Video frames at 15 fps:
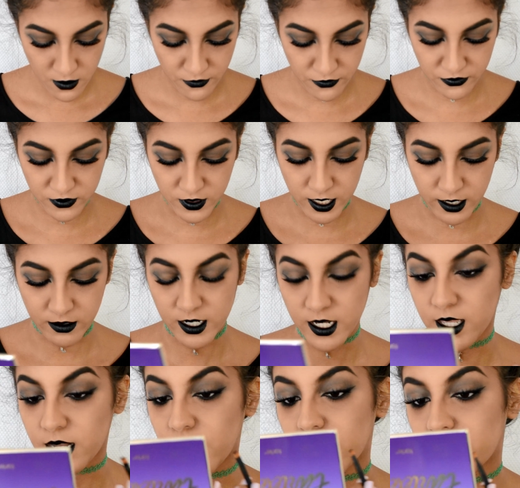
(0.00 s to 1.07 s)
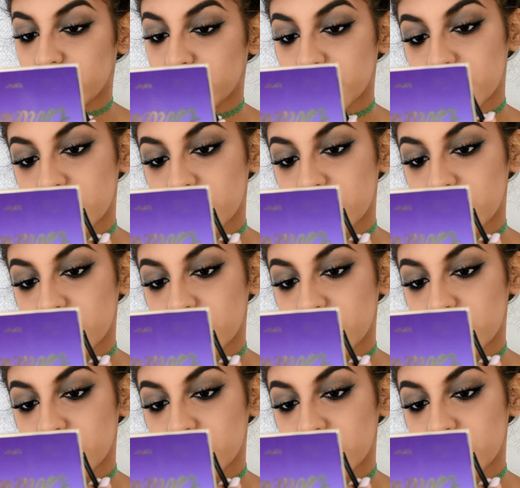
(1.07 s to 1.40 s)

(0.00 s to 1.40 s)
flaring it out.